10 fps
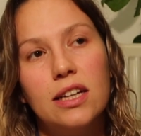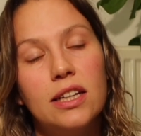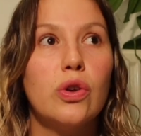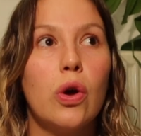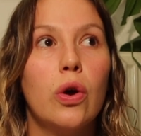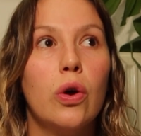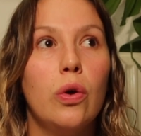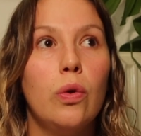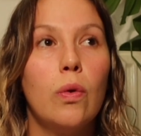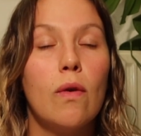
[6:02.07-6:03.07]

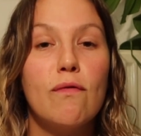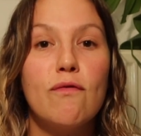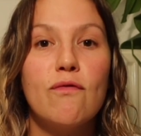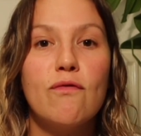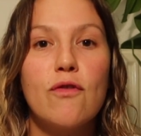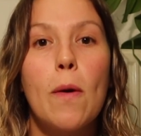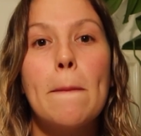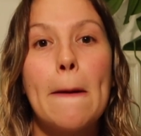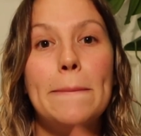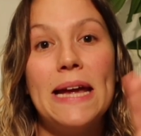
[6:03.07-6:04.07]
So from
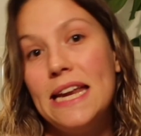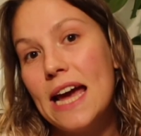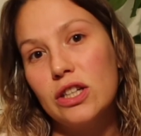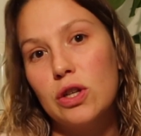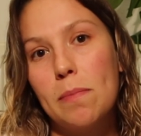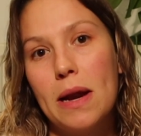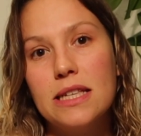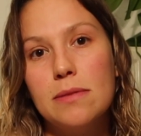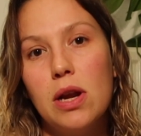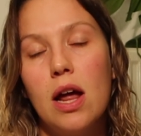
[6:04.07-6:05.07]
my paediatric
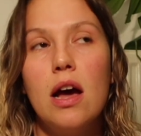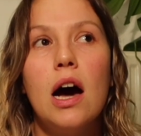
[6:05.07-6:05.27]
placement,